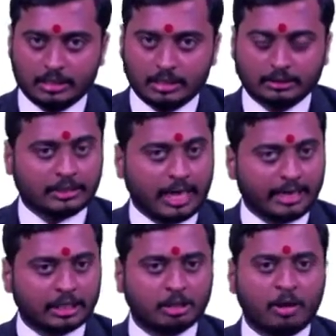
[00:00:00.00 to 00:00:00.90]
The
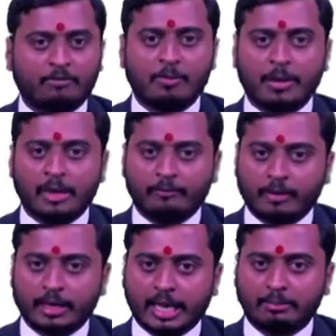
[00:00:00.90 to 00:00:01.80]
direction of a main
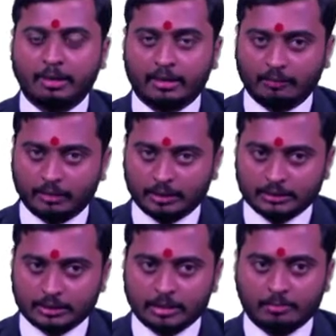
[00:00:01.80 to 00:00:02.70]
field can be
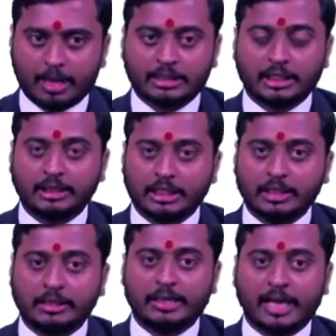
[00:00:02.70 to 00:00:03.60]
reversed by changing
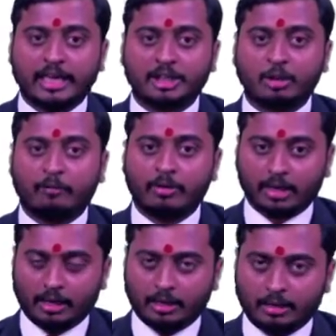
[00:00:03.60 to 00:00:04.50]
the direction of a
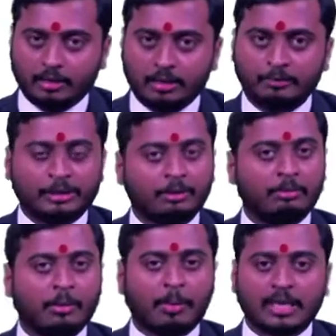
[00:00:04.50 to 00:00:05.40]
current which will
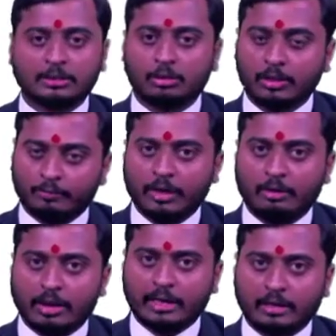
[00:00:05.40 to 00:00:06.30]
be passed through the field
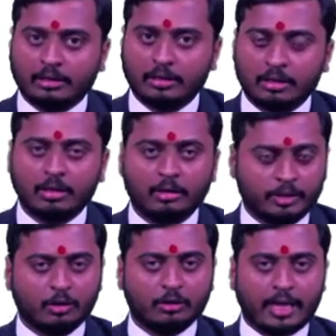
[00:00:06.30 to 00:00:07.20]
winding. We
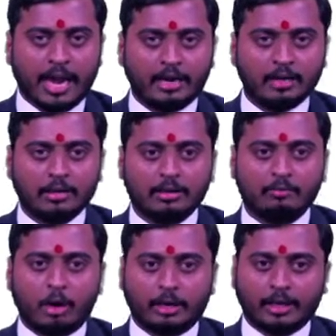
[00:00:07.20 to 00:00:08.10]
know that
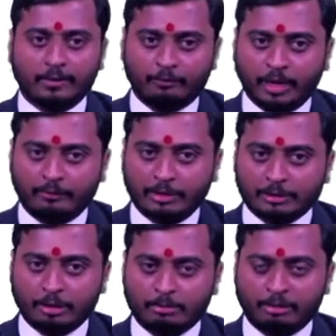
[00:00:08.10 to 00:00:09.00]
whatever field which
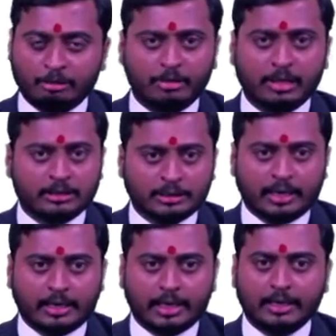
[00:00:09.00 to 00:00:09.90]
will
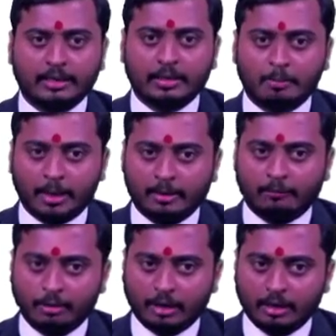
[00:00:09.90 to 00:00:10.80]
generated in the main
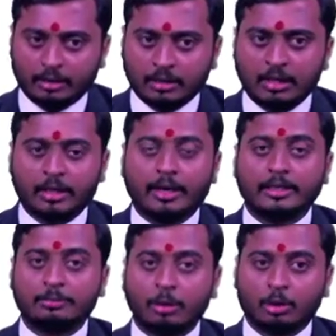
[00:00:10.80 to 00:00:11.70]
field, it is
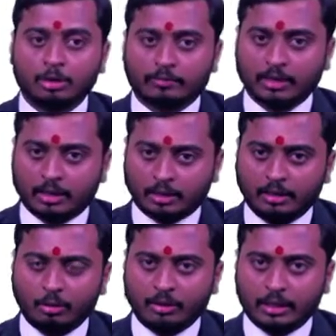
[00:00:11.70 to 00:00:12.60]
because of the current
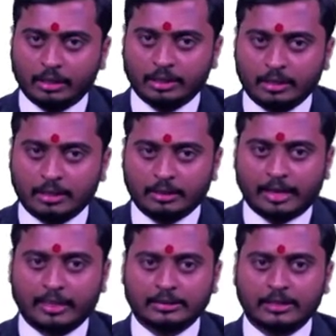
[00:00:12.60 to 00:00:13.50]
only, that
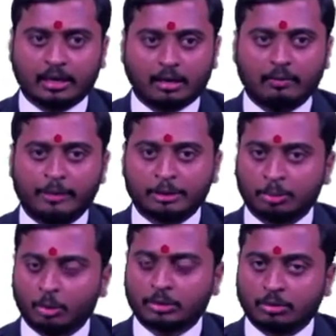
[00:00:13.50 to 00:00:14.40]
is the current which
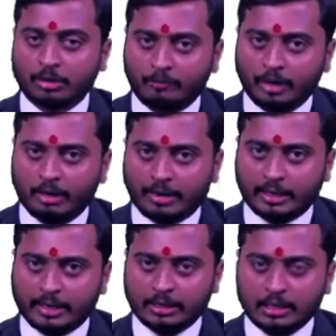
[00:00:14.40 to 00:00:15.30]
flows through the field
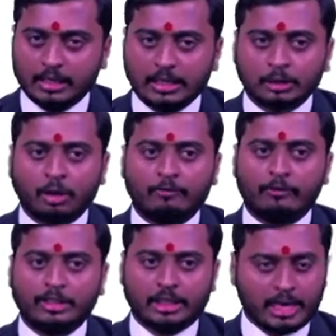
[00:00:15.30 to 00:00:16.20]
winding. So if
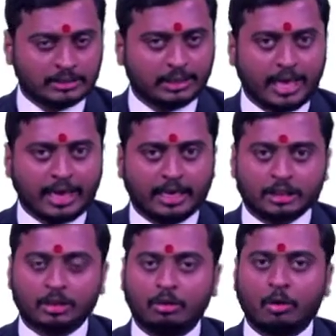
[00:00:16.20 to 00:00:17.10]
we change the
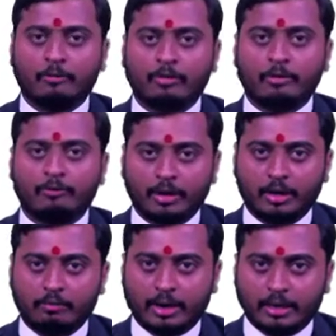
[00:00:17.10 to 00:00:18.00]
direction of a
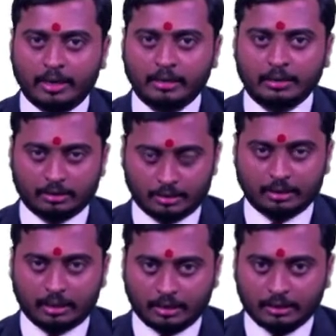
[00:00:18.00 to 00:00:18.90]
field winding
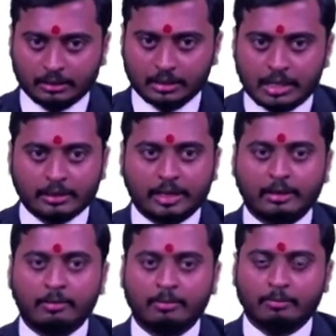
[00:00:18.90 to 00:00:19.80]
current,
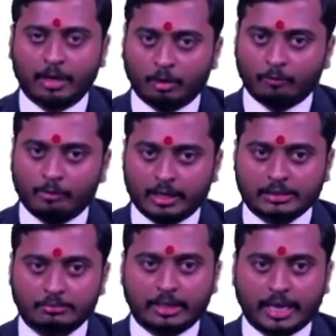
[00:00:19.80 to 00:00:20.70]
then but obvious
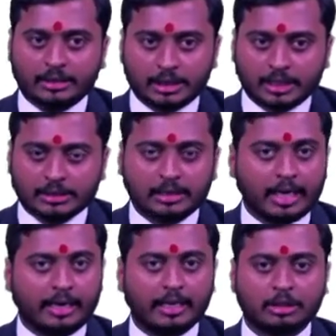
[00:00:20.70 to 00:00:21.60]
we can change the
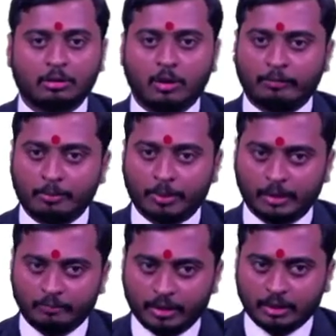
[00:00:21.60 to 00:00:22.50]
direction of a main
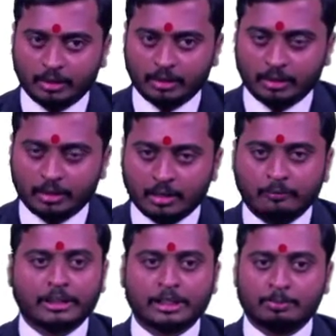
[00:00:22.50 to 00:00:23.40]
field,
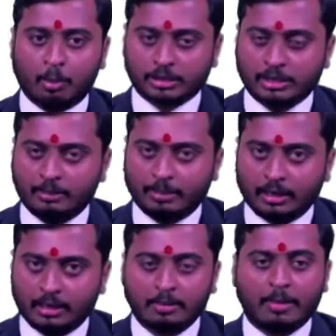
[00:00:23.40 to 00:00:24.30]
which is possible
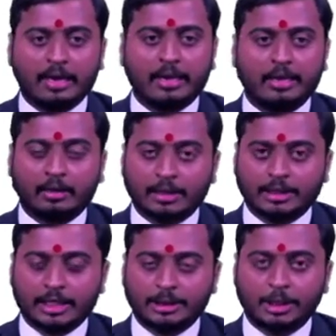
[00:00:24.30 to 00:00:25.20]
by
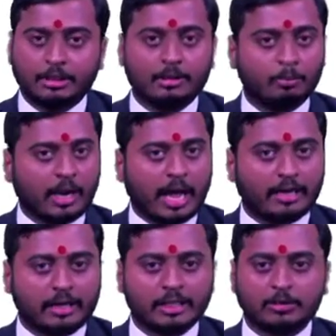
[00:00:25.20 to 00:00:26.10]
interchanging the
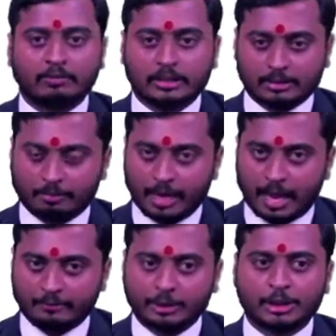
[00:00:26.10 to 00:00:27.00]
polarities of the supply
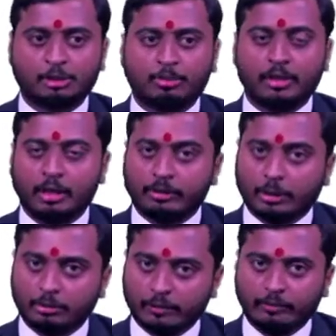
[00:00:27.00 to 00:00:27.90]
which is to be given
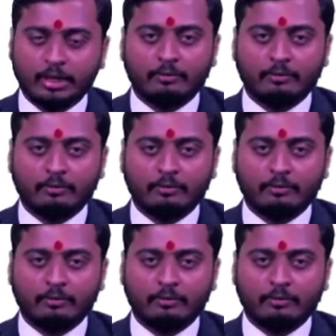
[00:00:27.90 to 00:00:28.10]
to the field